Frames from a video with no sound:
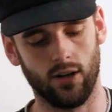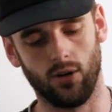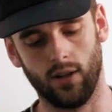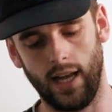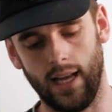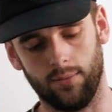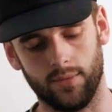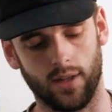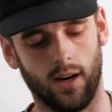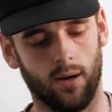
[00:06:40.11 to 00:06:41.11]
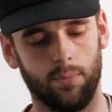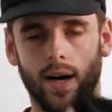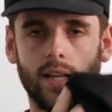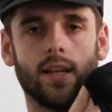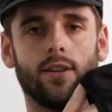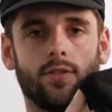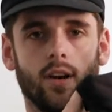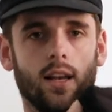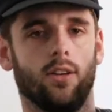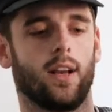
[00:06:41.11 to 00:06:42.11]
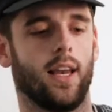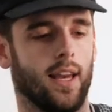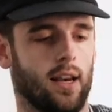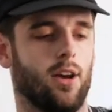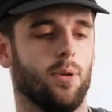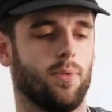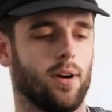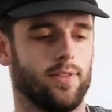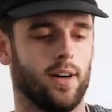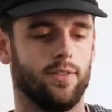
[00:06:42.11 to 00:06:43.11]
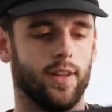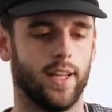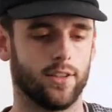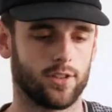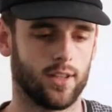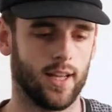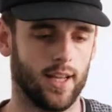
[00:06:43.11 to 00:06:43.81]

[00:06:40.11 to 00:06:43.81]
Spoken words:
all the hems are binded for a little clean low profile finish.